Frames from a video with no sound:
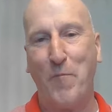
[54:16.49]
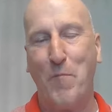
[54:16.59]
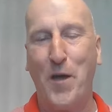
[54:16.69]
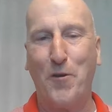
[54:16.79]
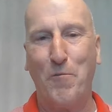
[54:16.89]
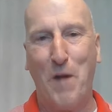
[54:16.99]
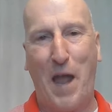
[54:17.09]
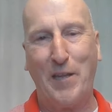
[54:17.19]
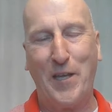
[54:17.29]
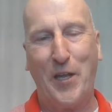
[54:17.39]
from Michael
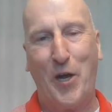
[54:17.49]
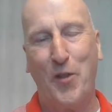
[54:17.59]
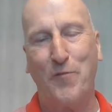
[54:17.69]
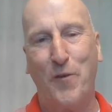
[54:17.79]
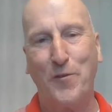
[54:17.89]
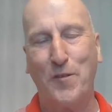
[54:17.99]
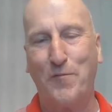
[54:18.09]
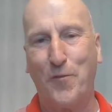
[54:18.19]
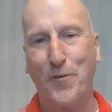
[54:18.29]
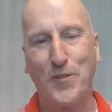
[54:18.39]
Riley and all the folks
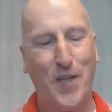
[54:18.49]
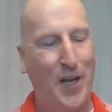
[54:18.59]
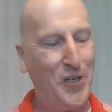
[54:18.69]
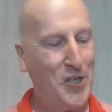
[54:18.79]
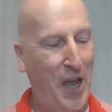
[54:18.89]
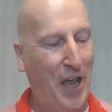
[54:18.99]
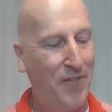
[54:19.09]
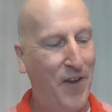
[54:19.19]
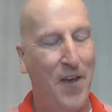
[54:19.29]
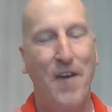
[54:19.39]
at First Line
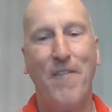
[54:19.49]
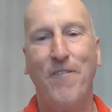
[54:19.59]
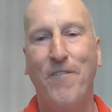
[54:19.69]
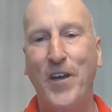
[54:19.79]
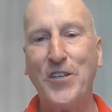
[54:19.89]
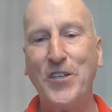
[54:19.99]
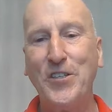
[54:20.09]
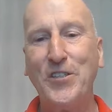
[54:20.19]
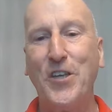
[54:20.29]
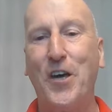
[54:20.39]
Shave,
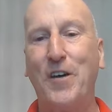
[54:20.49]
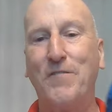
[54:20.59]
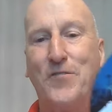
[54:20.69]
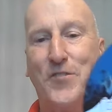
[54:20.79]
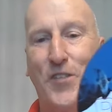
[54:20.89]
Visions of